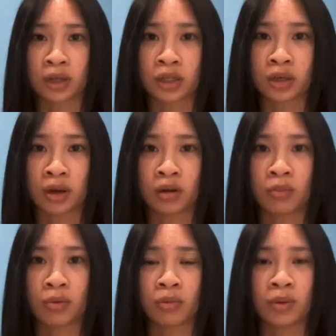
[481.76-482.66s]
extra
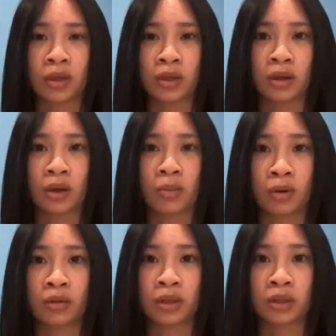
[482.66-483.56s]
help or be
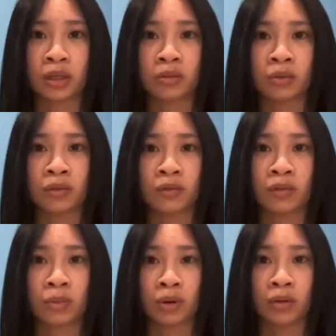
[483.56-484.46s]
both eligible
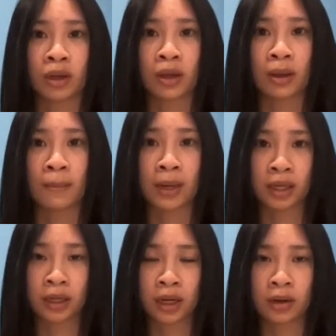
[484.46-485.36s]
for both
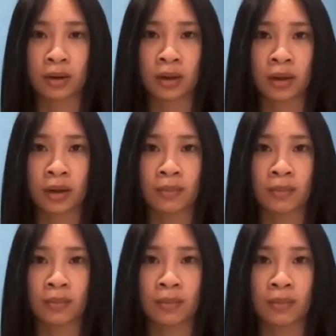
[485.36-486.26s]
Medicare and
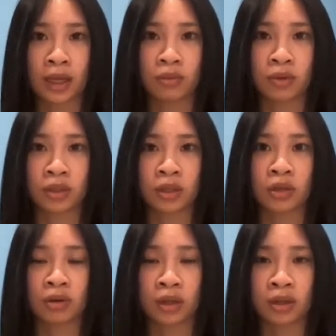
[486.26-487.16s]
Medicaid, which can
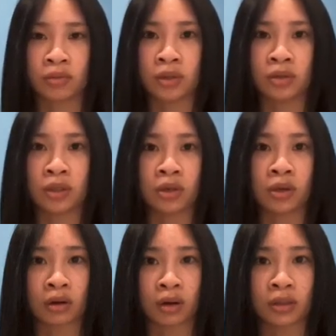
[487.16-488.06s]
greatly reduce your
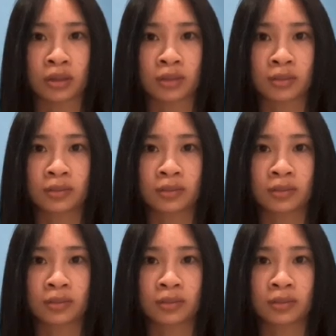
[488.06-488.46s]
costs.